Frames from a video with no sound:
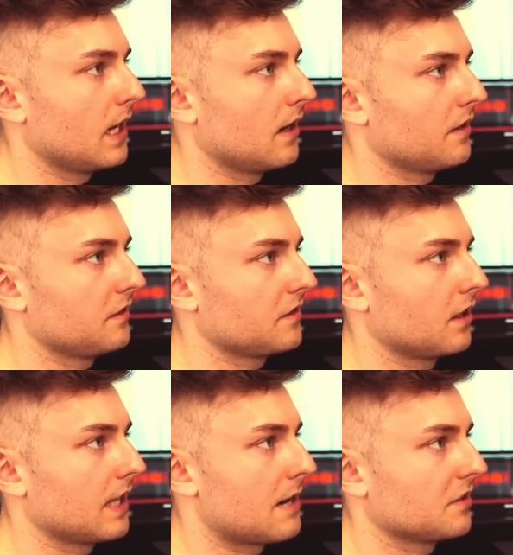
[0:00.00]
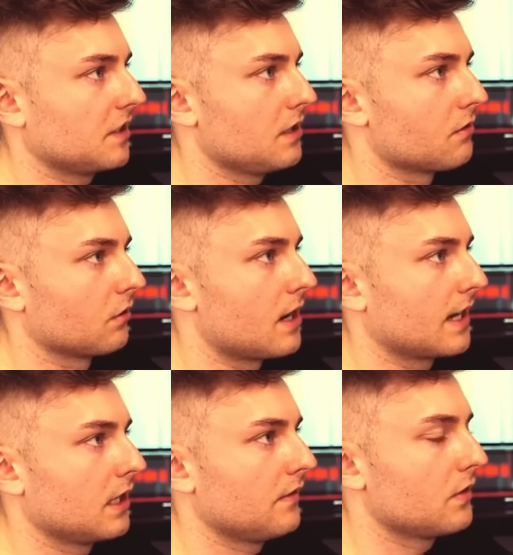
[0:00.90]
and it's going to allow us to either
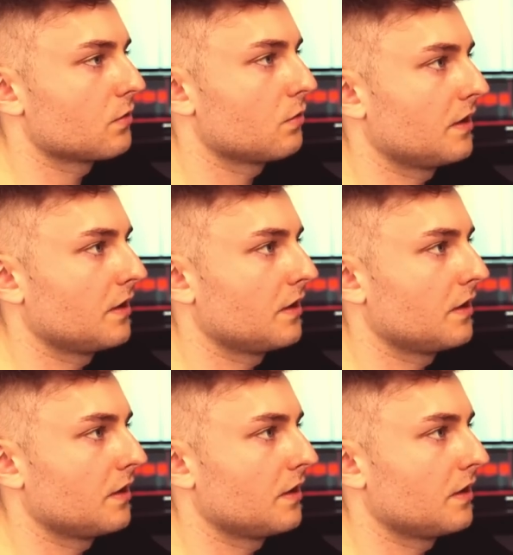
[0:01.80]
lock individual